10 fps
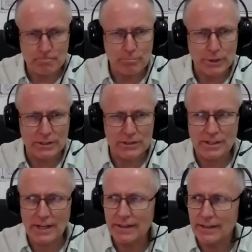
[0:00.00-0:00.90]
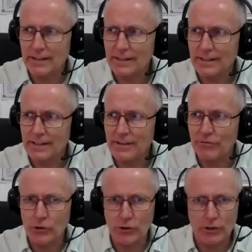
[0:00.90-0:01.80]
Because I think
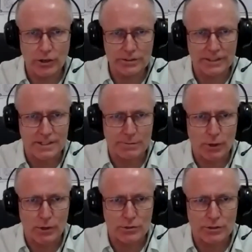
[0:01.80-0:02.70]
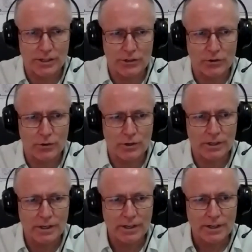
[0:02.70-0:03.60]
if you're not exposed, then
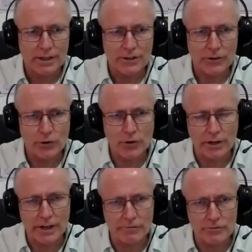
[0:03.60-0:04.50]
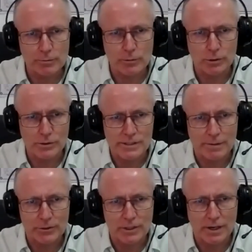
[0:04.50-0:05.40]
you're not comfortable
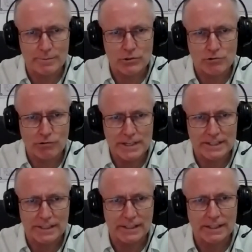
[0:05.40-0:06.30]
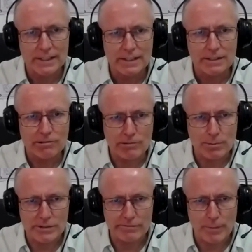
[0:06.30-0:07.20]
sometimes treating
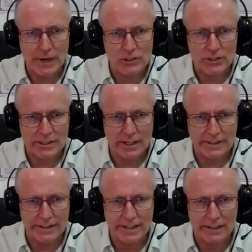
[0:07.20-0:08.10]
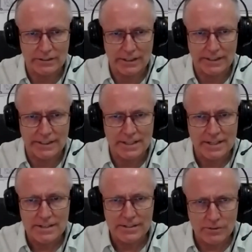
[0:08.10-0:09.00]
groups of patients like the elderly.
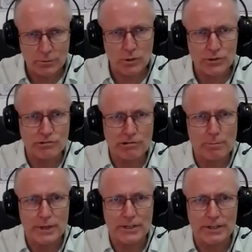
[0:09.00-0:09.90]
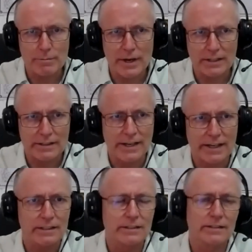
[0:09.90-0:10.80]
So what's your opinion about that?